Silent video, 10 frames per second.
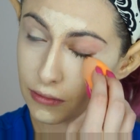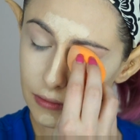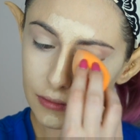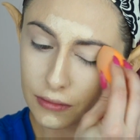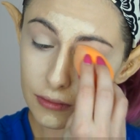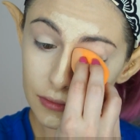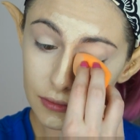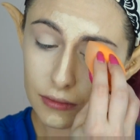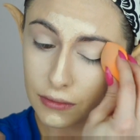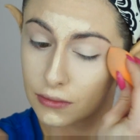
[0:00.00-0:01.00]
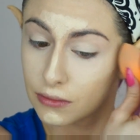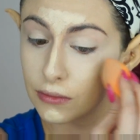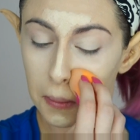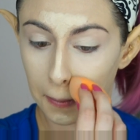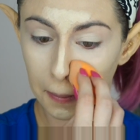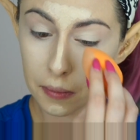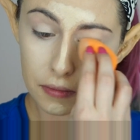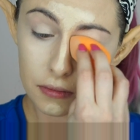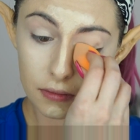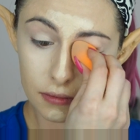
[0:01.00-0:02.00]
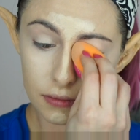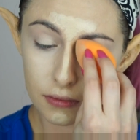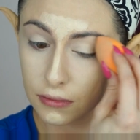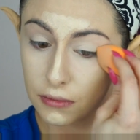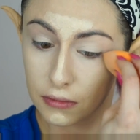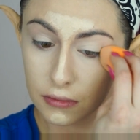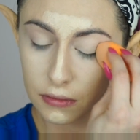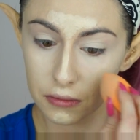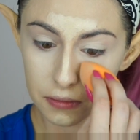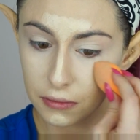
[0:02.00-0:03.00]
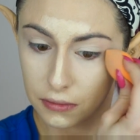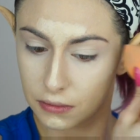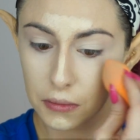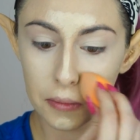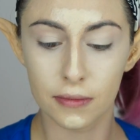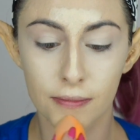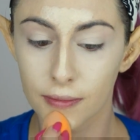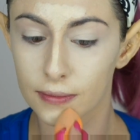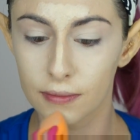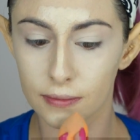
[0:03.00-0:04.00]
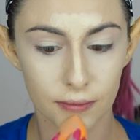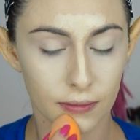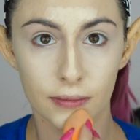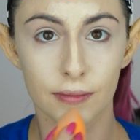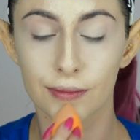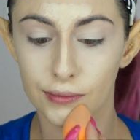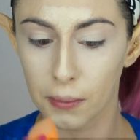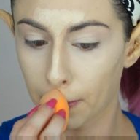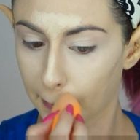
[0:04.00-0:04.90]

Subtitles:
And I am blending that all in with a beauty sponge.